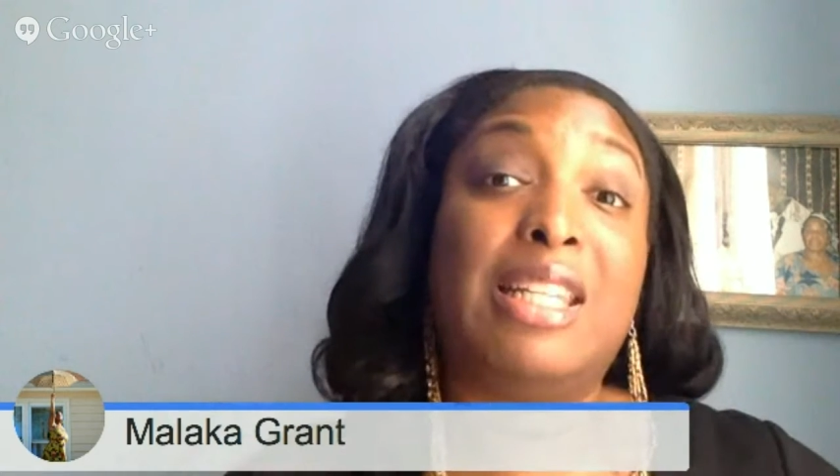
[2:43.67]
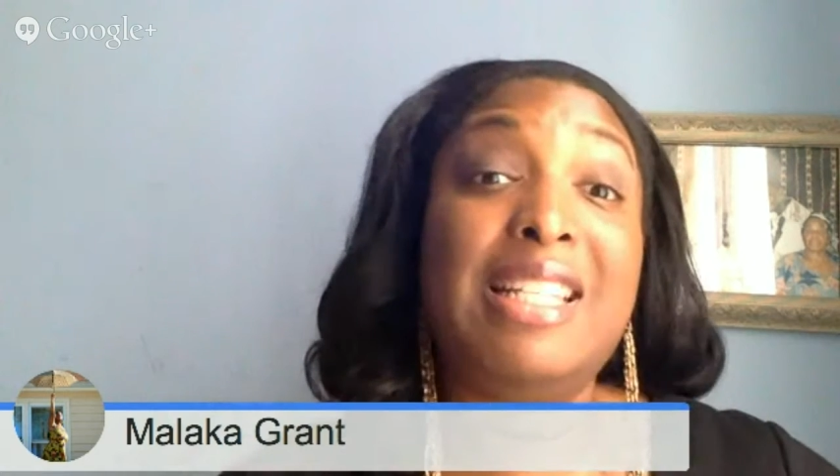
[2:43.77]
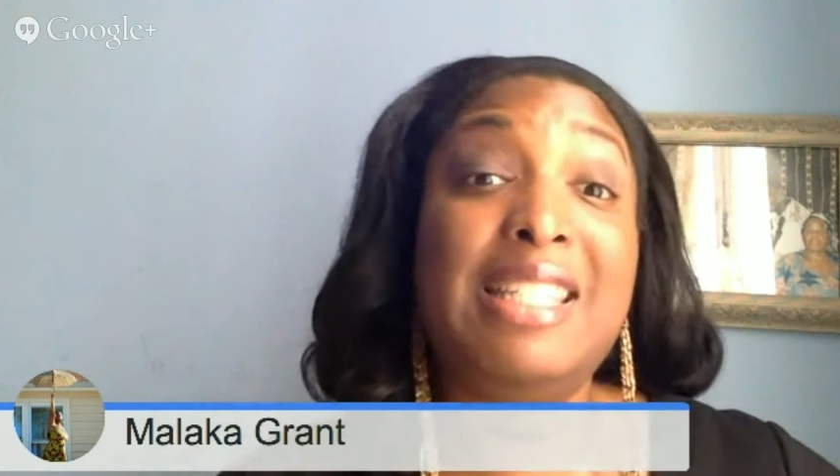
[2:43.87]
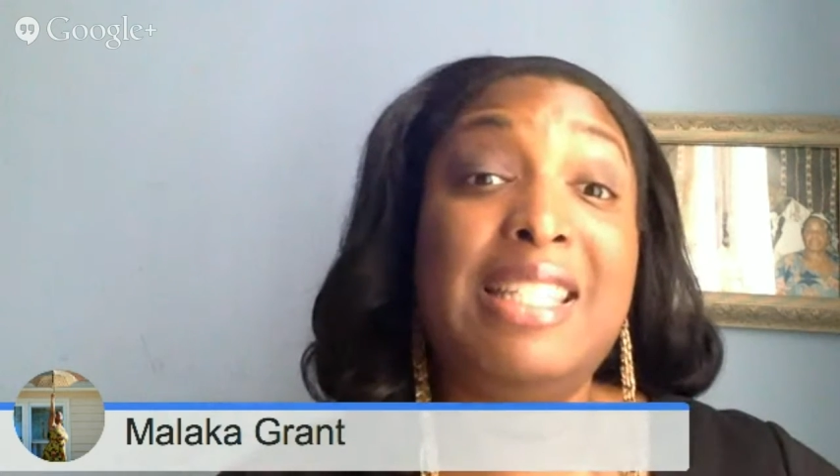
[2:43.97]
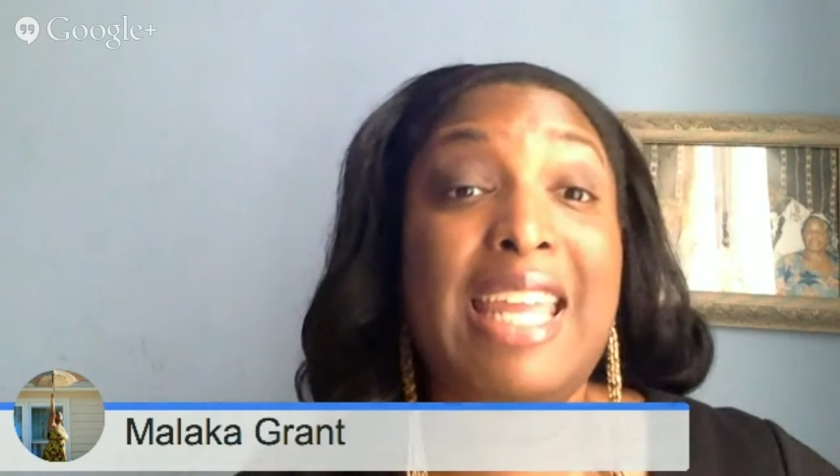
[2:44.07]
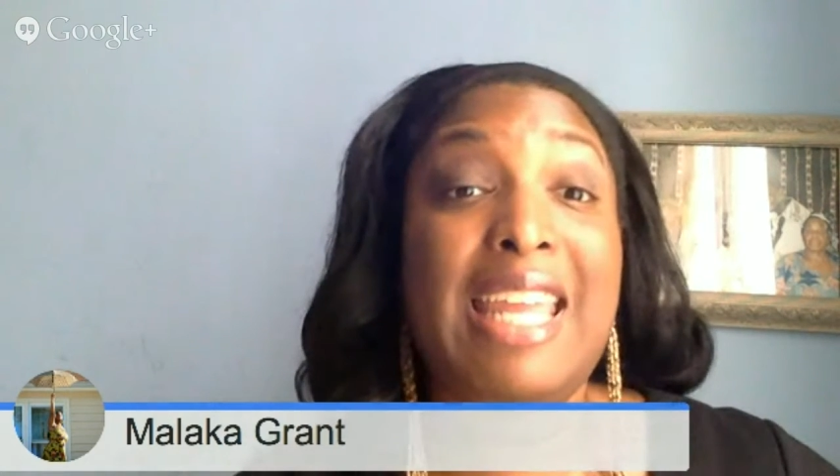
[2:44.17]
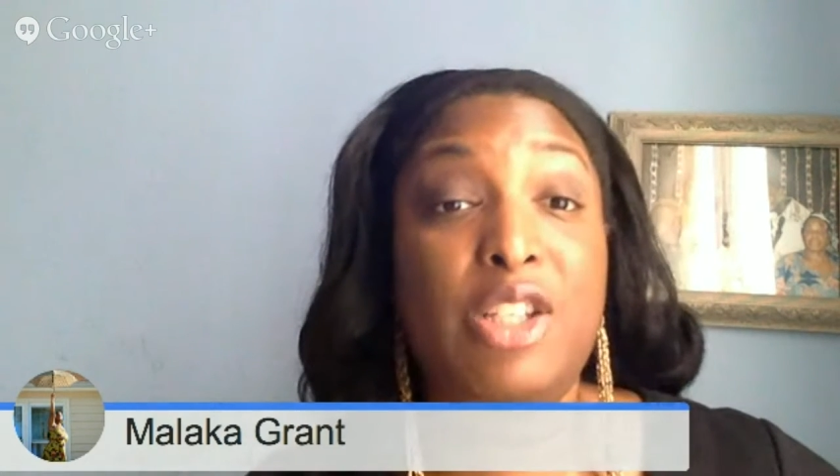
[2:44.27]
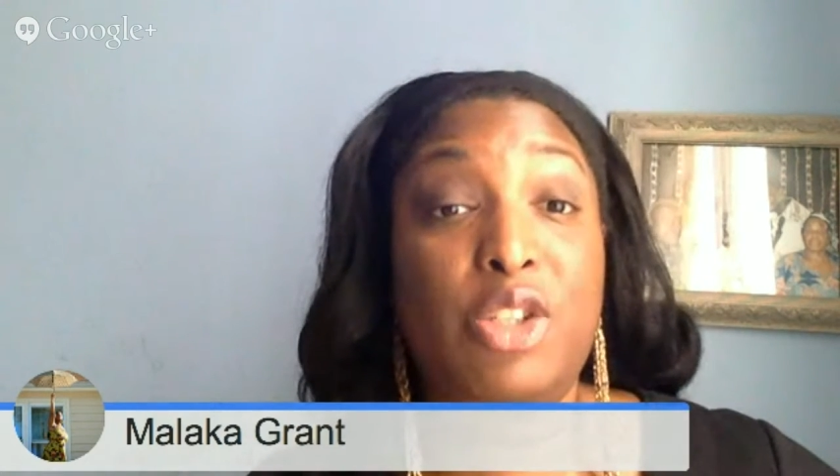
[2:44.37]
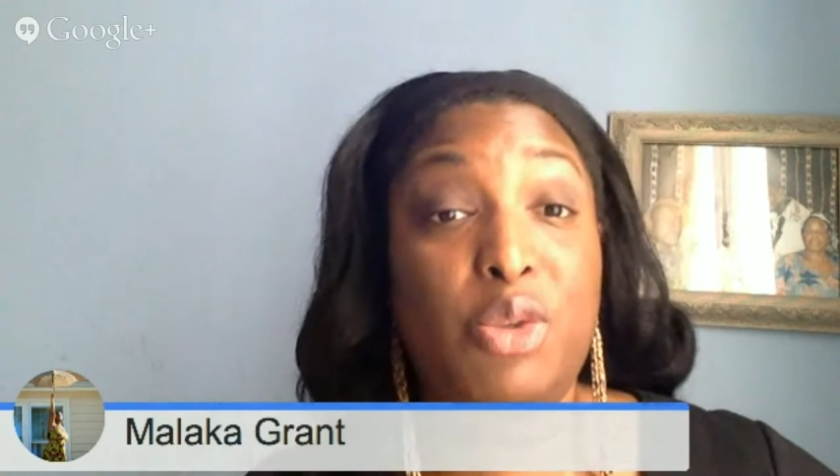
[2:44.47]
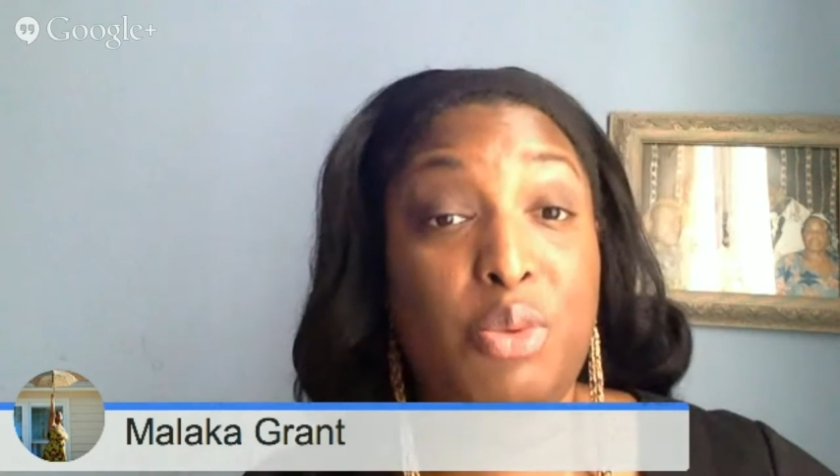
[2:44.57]
let's get
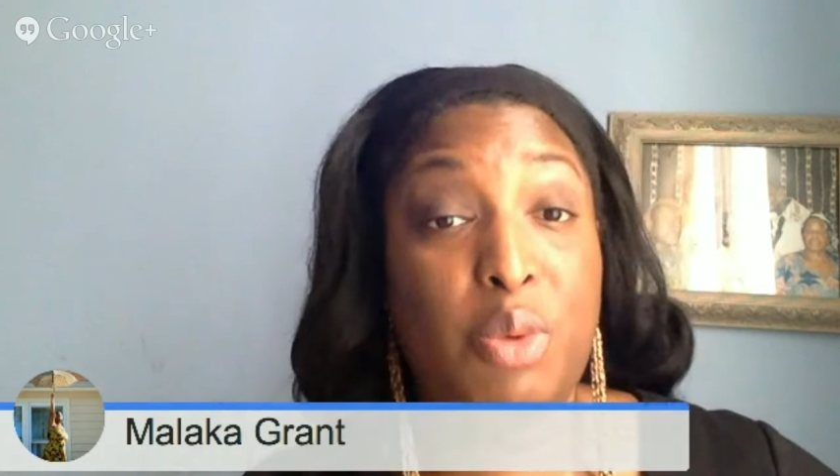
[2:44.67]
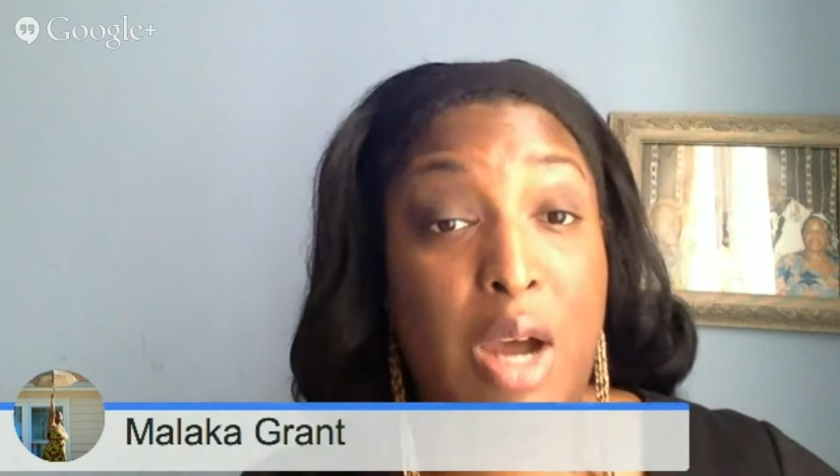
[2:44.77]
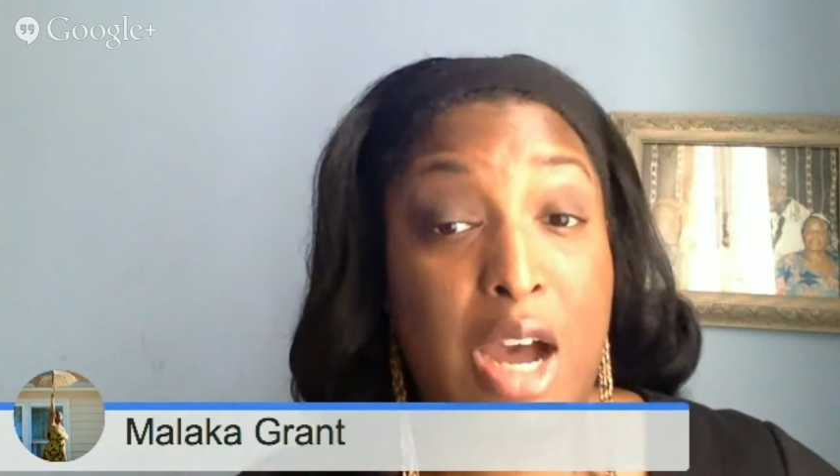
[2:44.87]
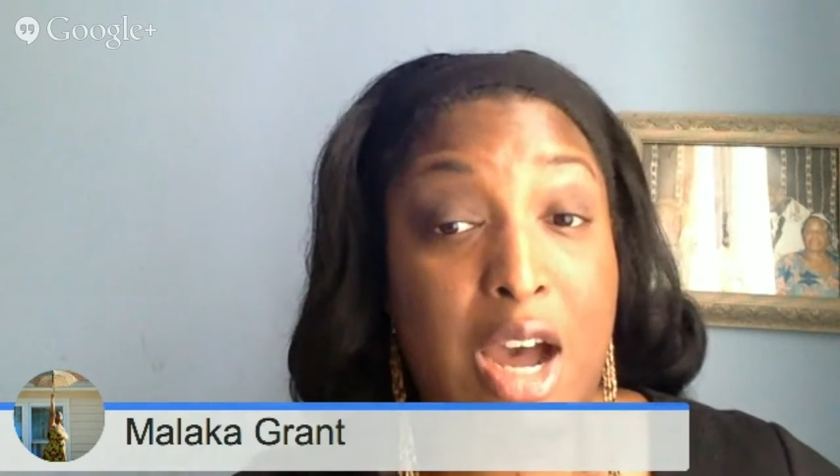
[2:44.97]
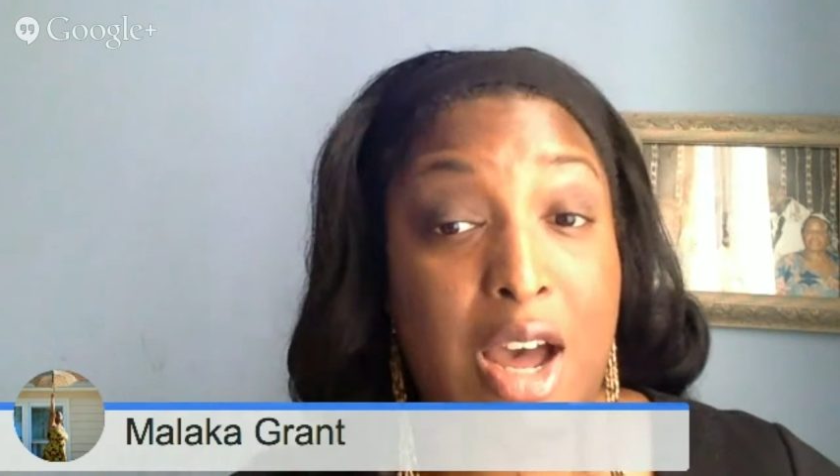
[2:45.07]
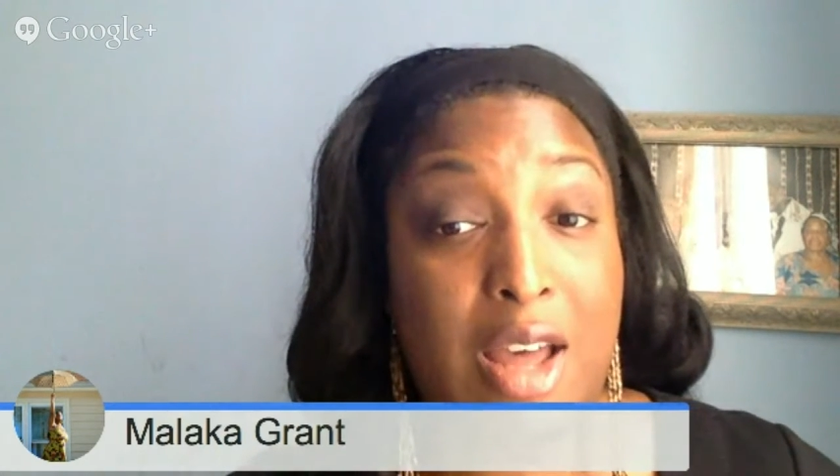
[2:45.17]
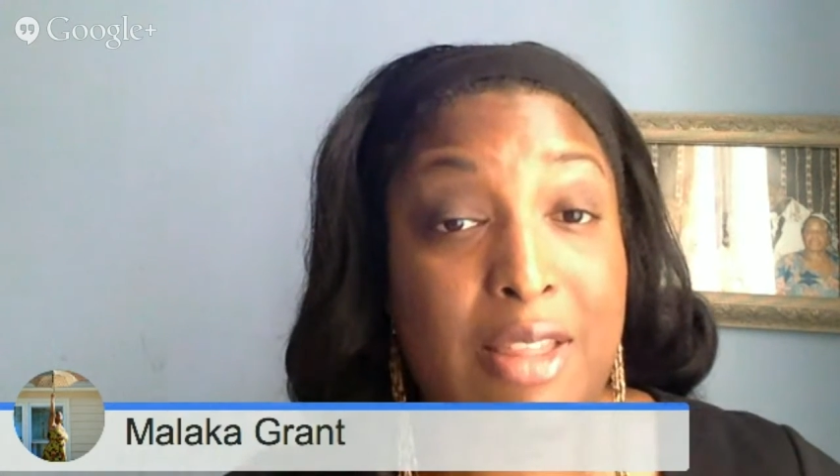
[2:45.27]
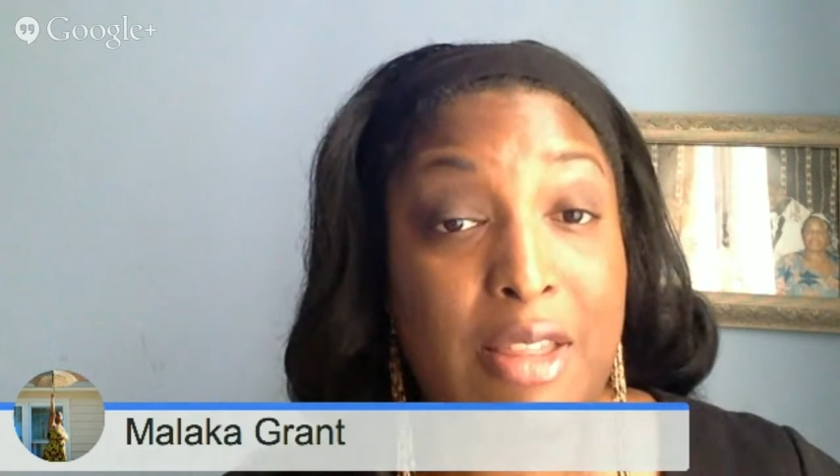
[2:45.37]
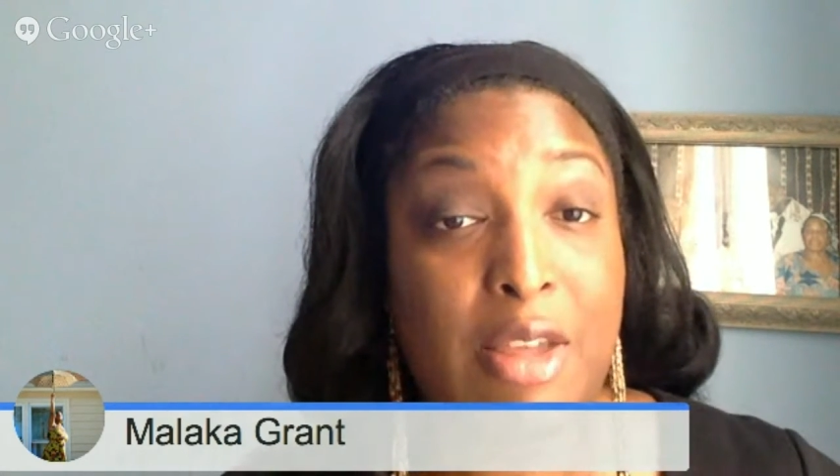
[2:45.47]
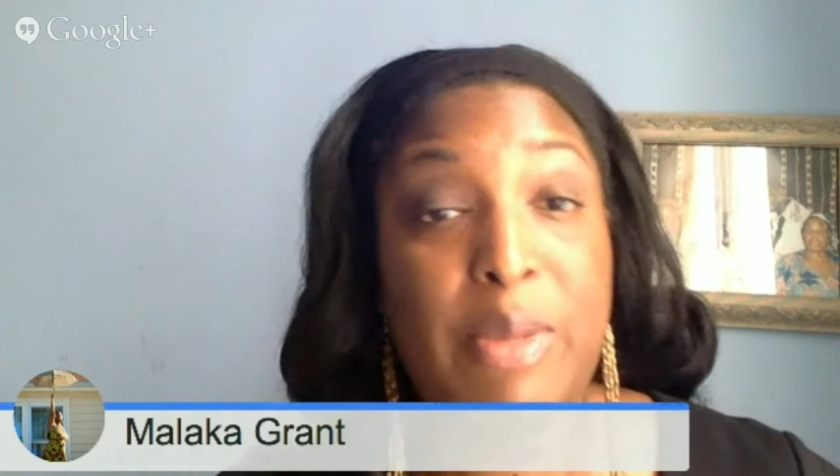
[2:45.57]
into the